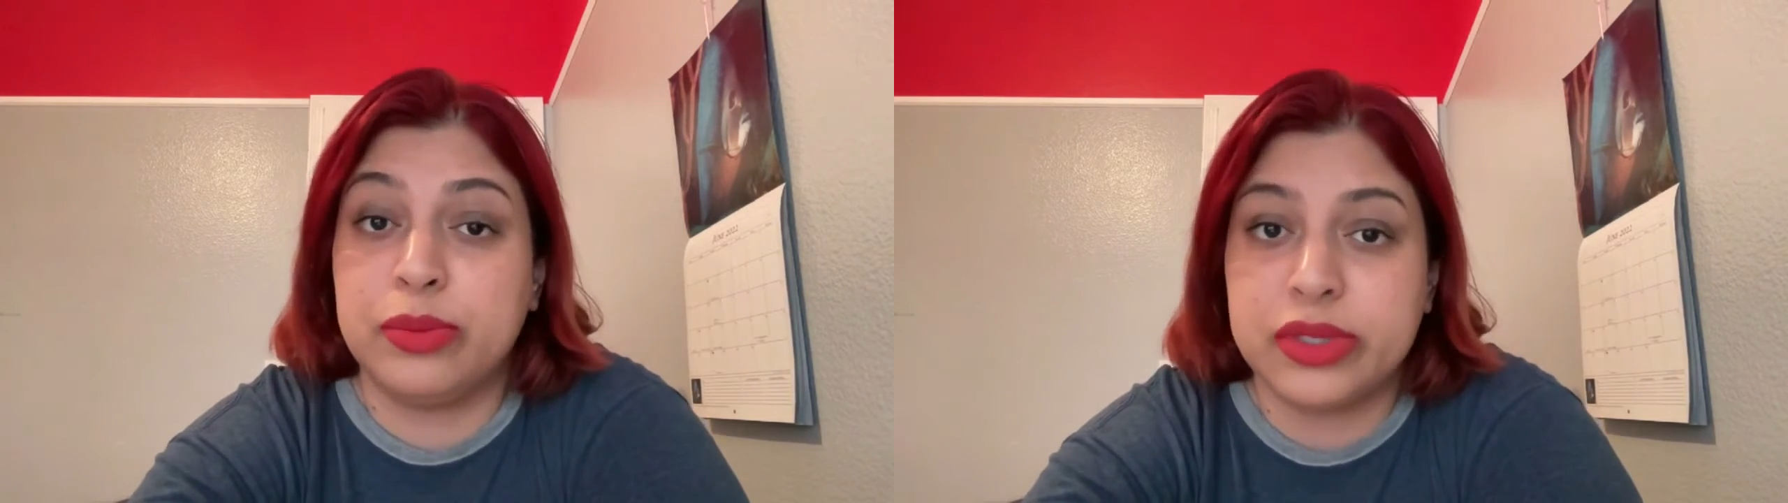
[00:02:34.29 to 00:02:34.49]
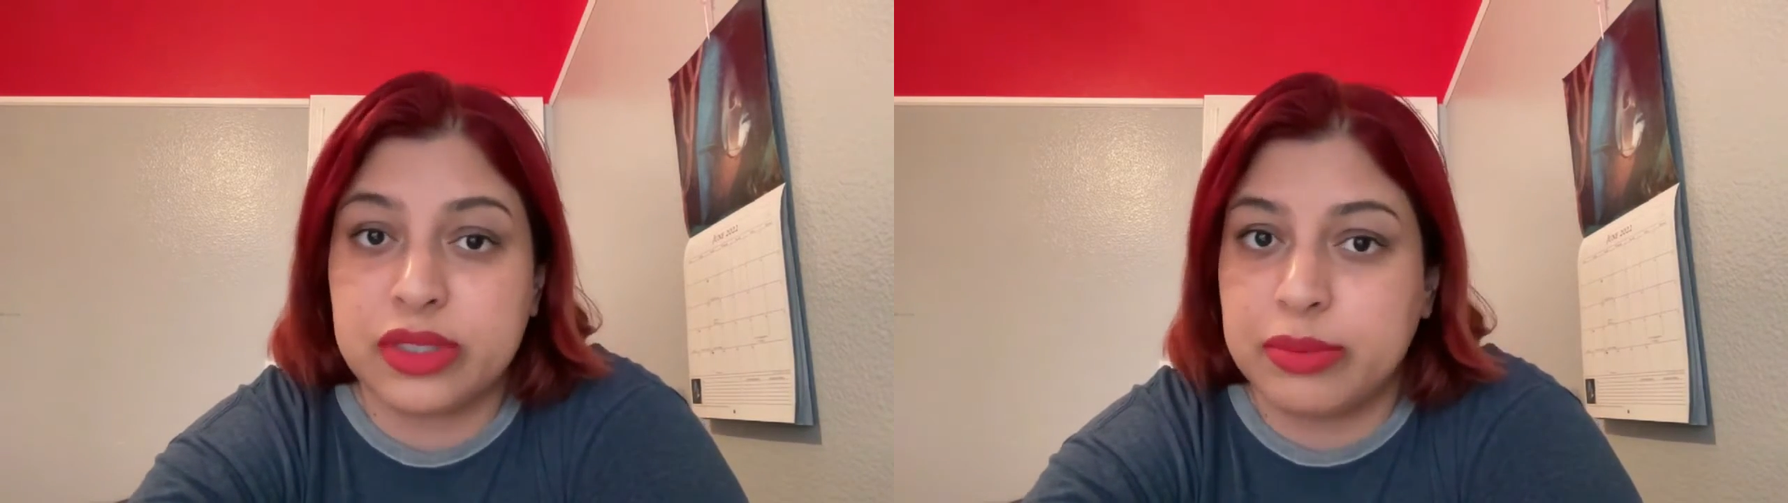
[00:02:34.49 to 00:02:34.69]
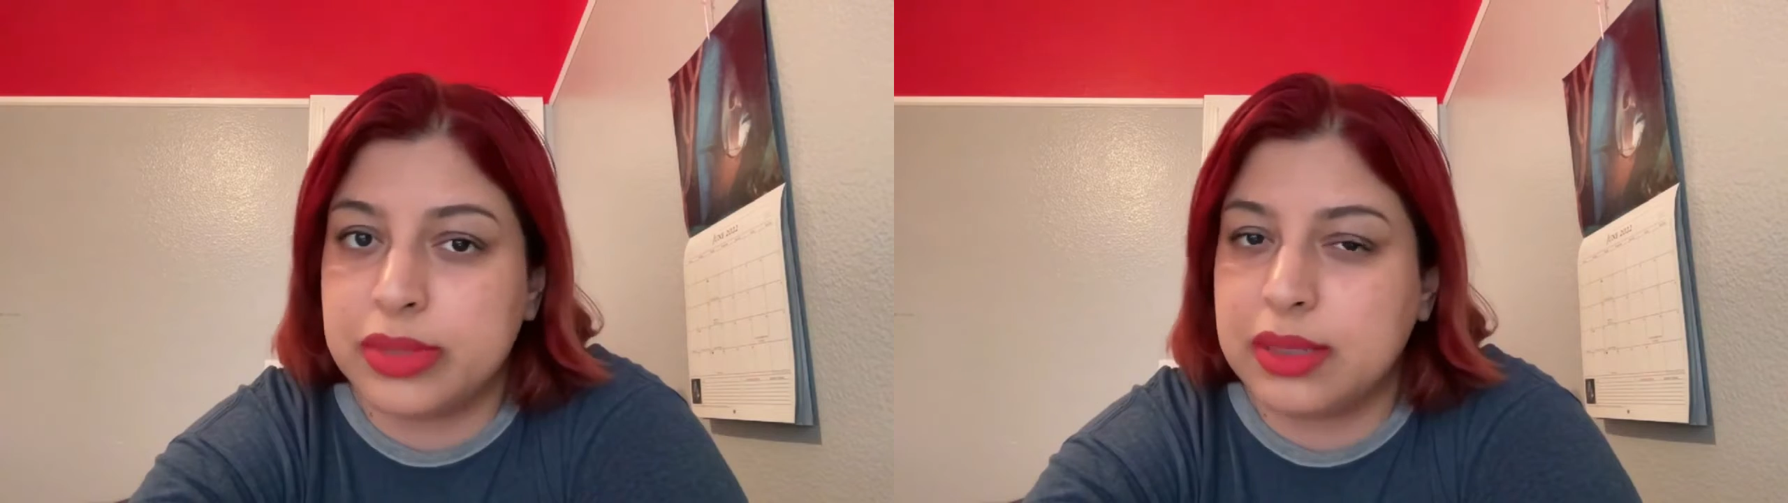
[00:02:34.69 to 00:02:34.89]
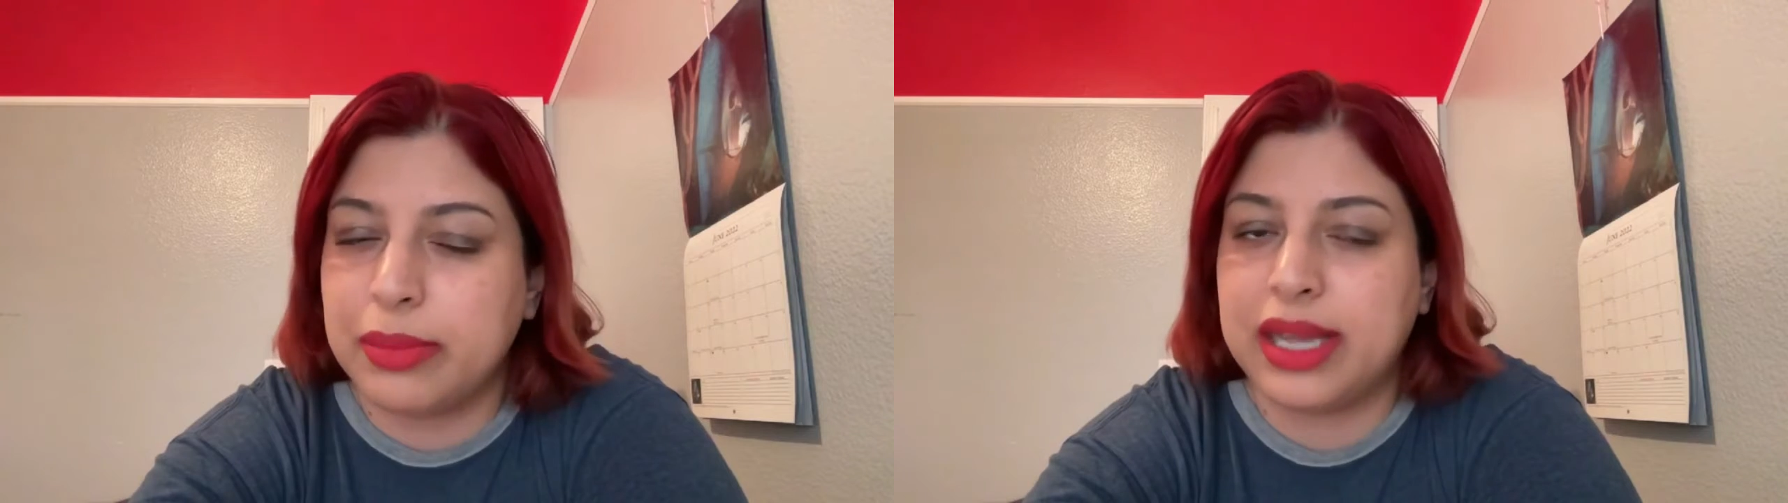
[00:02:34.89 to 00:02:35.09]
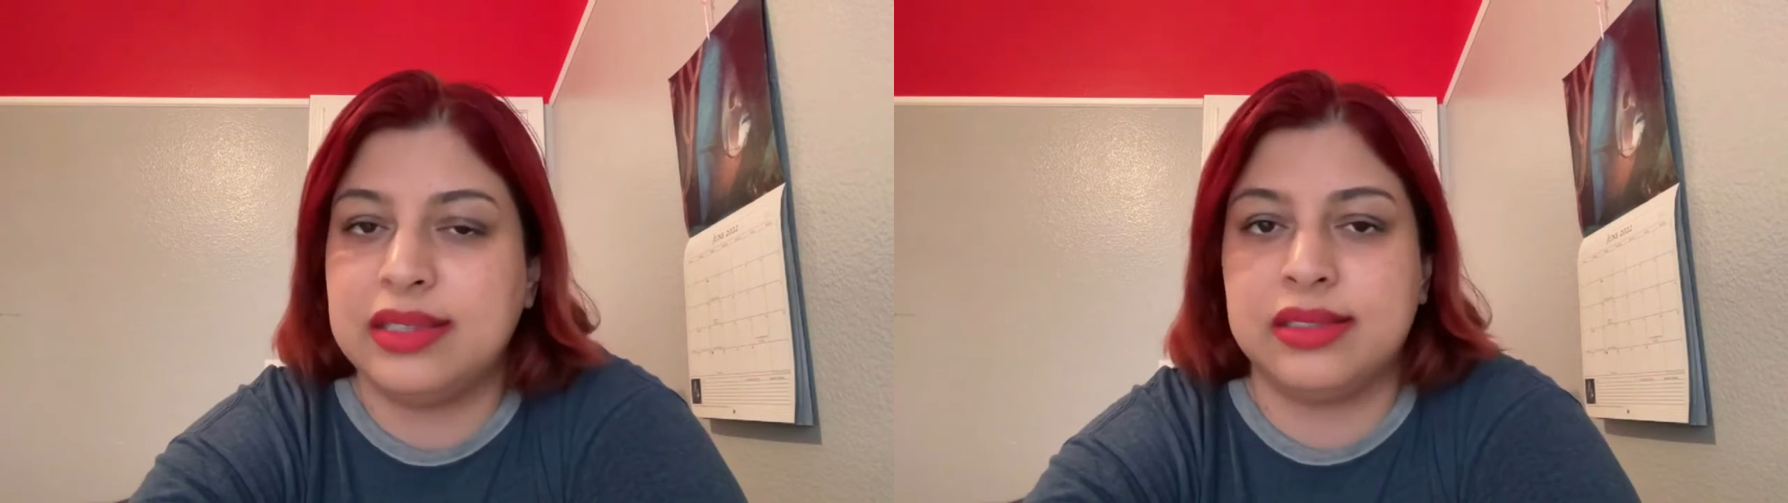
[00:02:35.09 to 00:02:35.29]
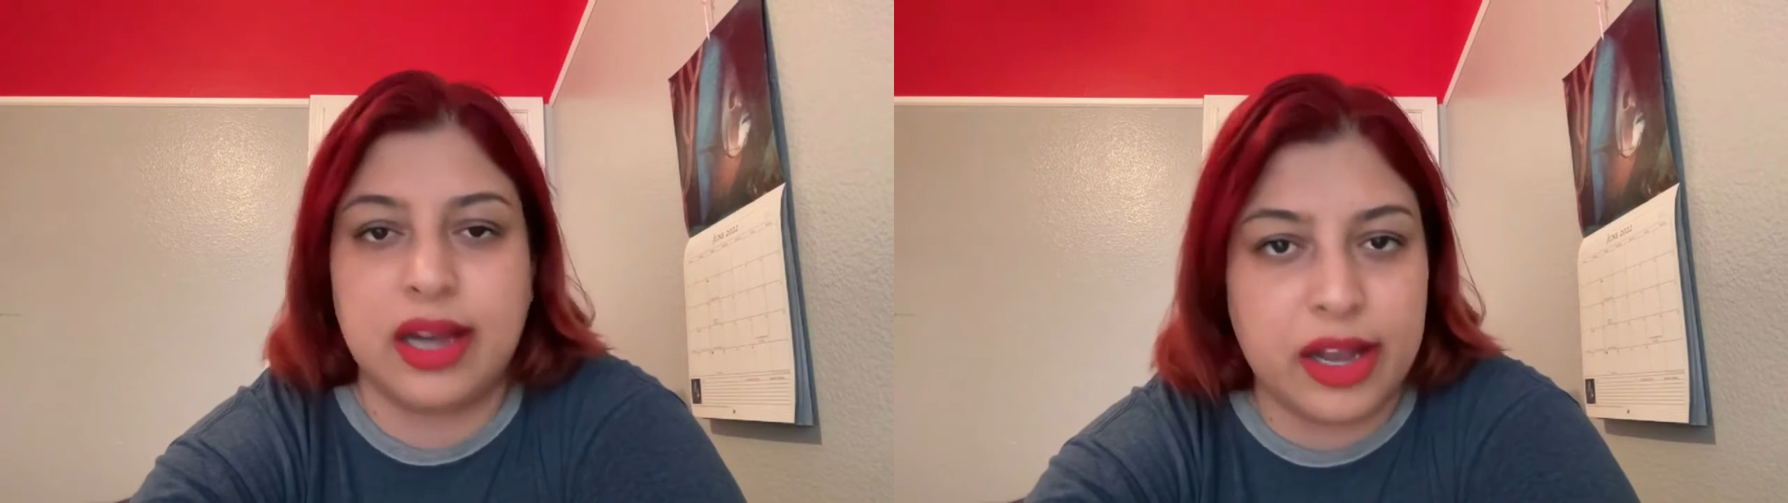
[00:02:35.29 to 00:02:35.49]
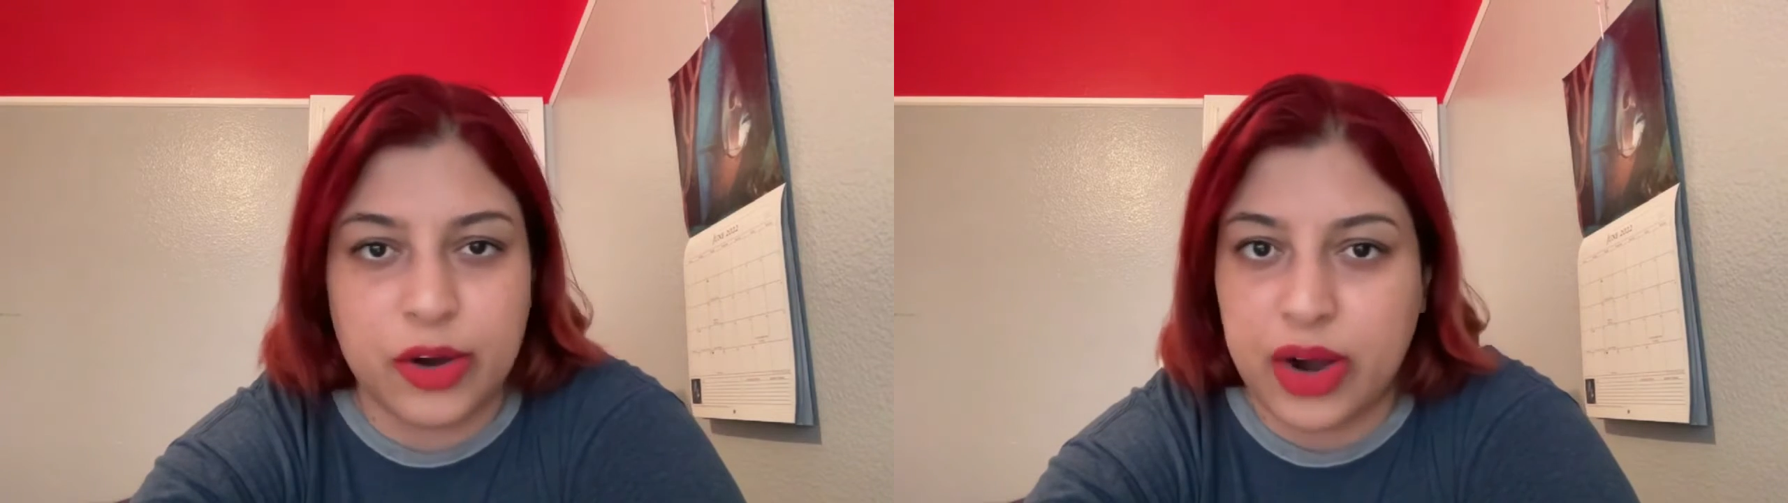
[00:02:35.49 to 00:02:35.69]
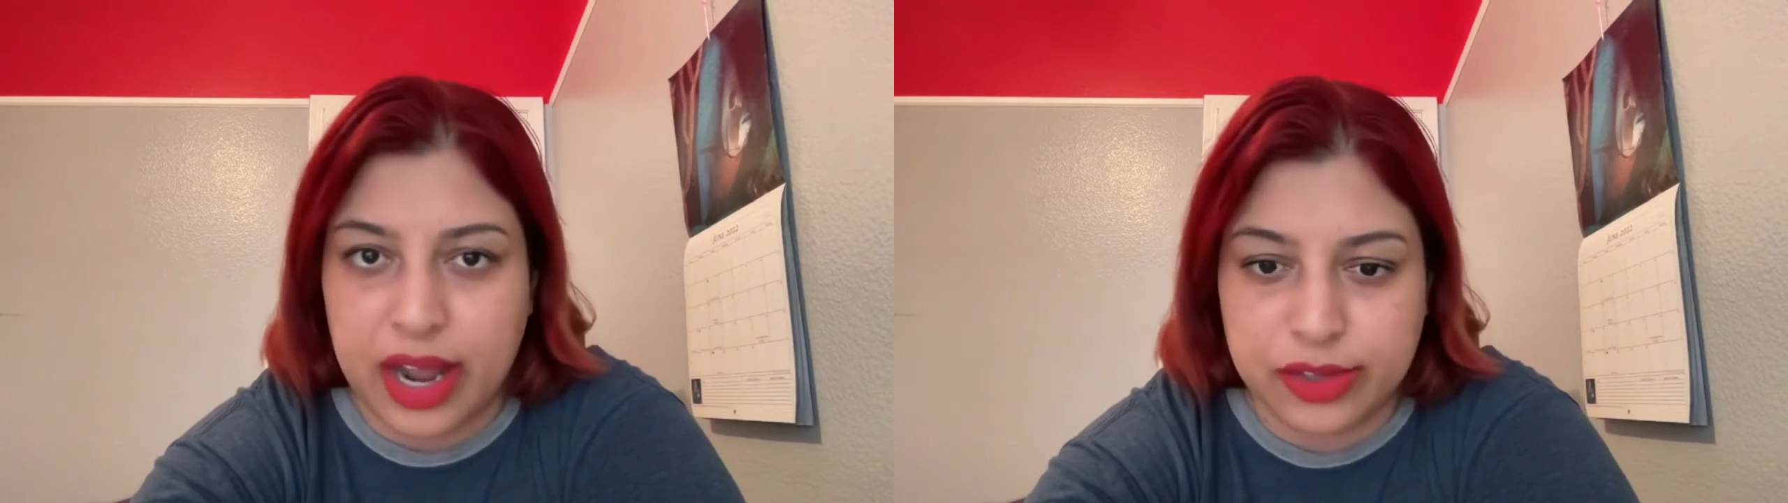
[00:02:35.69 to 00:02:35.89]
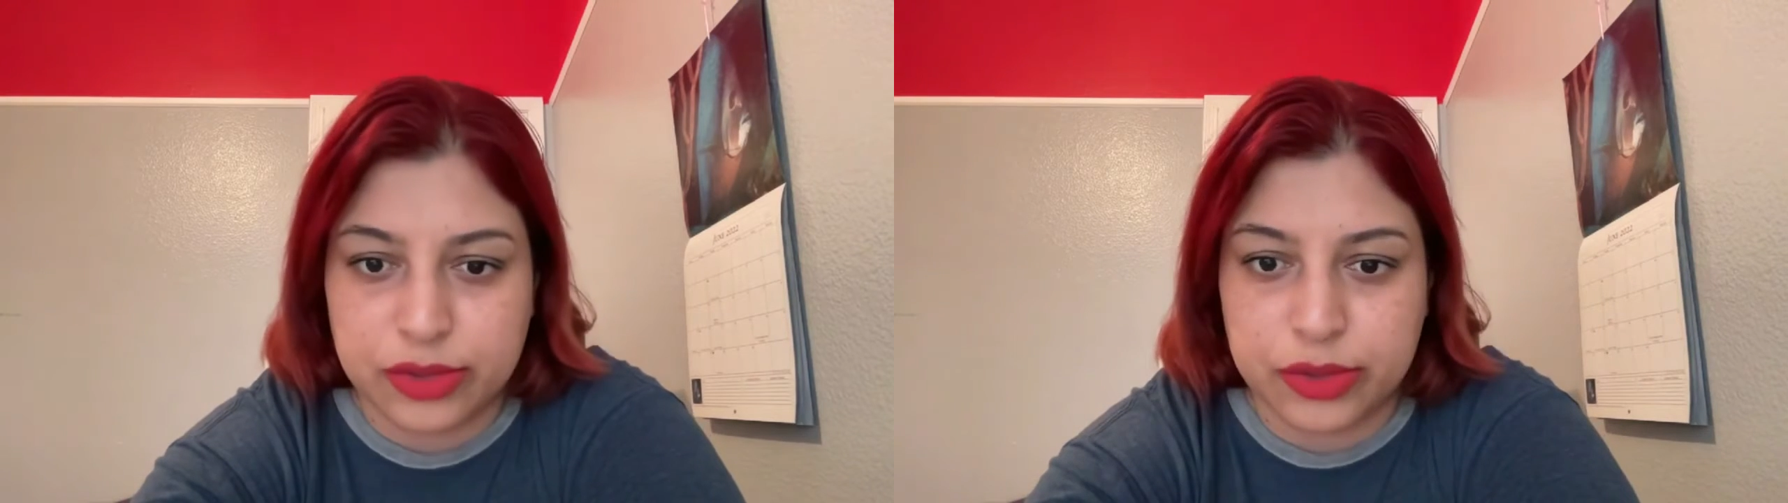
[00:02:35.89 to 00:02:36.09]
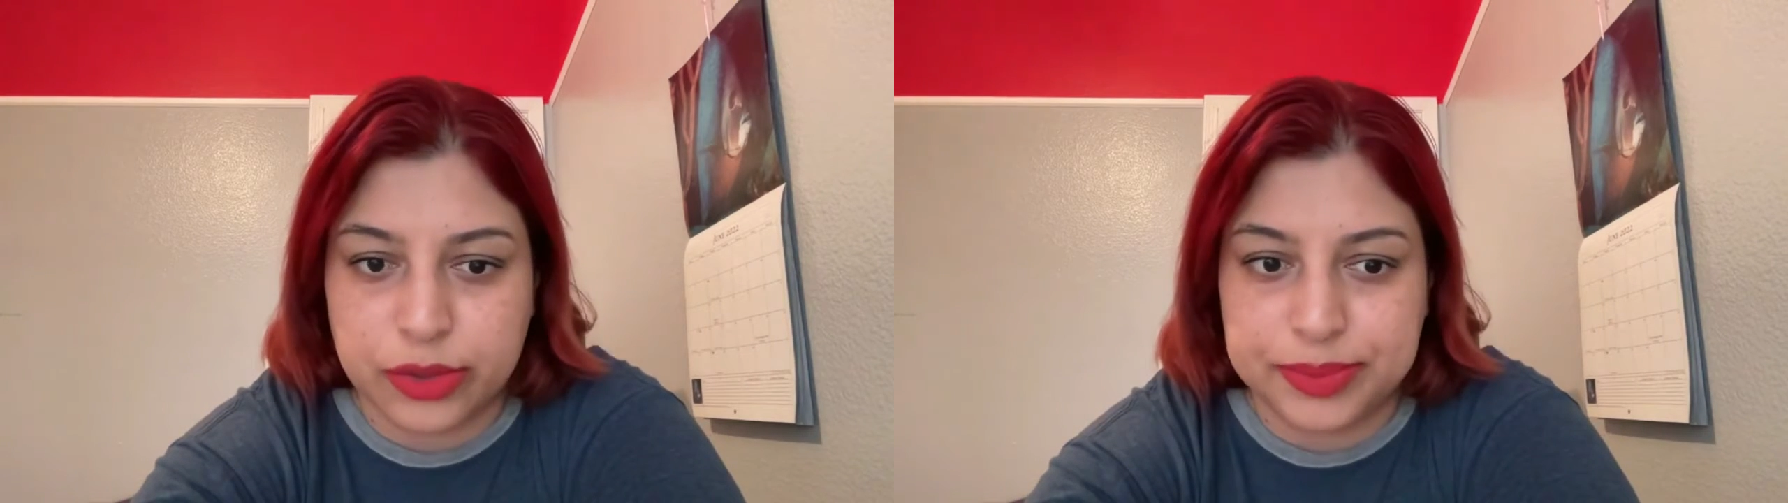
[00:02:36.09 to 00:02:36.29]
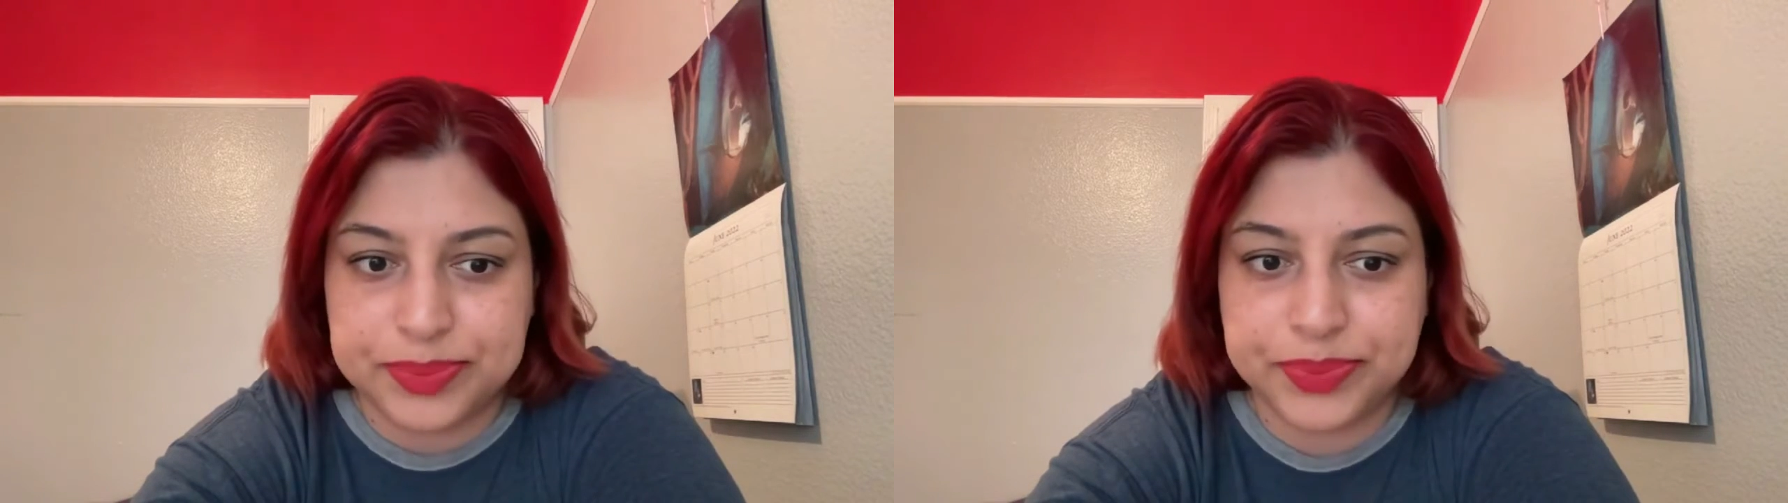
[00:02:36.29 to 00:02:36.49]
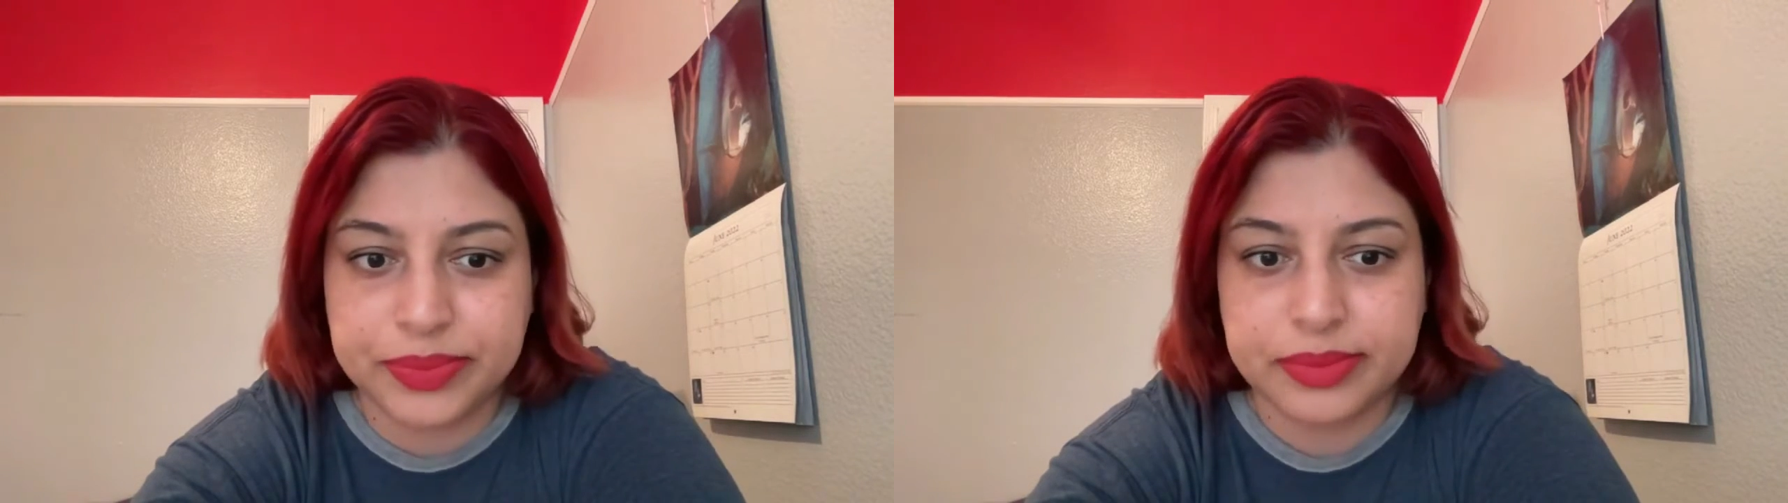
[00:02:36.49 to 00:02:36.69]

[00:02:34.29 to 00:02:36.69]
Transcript: Muslims in my entire high school.